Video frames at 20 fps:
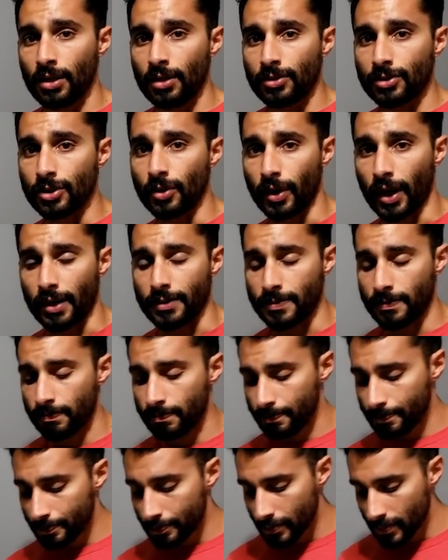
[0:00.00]
So guys,
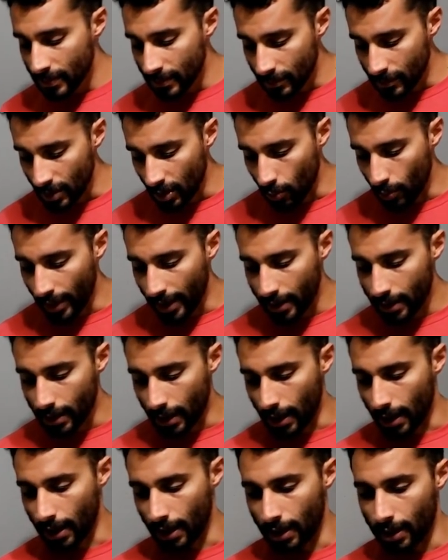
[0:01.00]
with
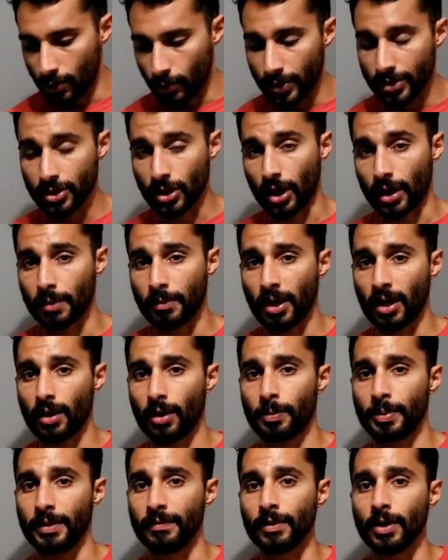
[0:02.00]
uh, with talking
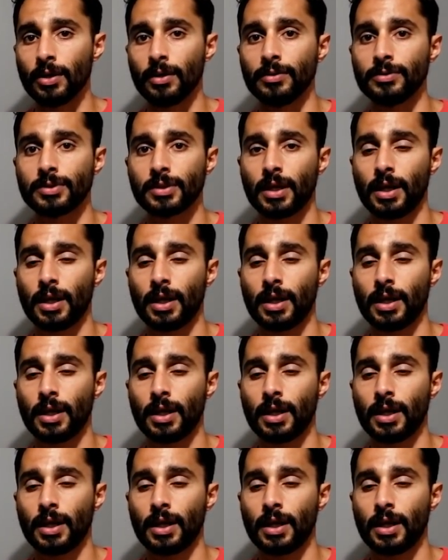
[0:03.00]
about LPVOs,